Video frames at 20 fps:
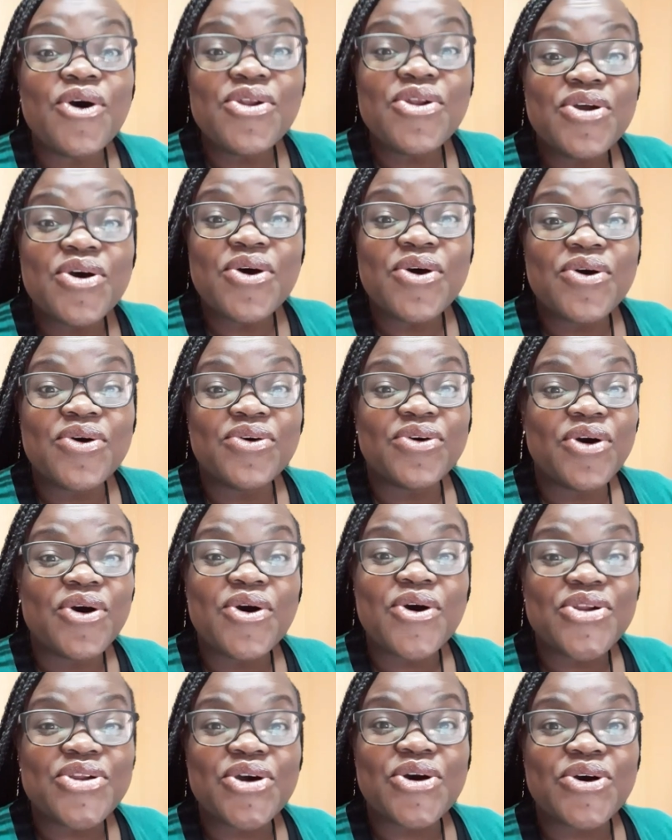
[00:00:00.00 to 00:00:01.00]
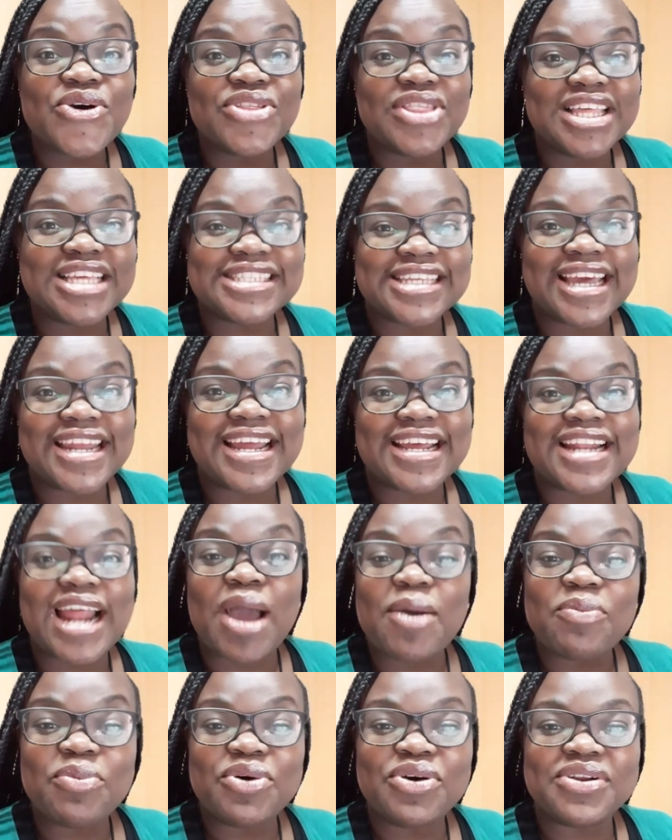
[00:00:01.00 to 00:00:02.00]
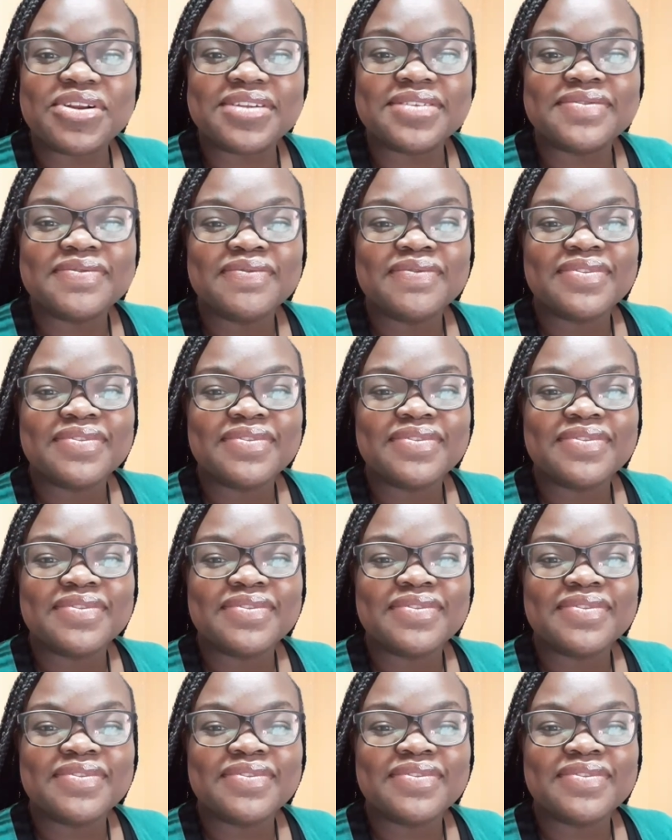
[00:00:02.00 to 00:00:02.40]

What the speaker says: no, this cannot happen.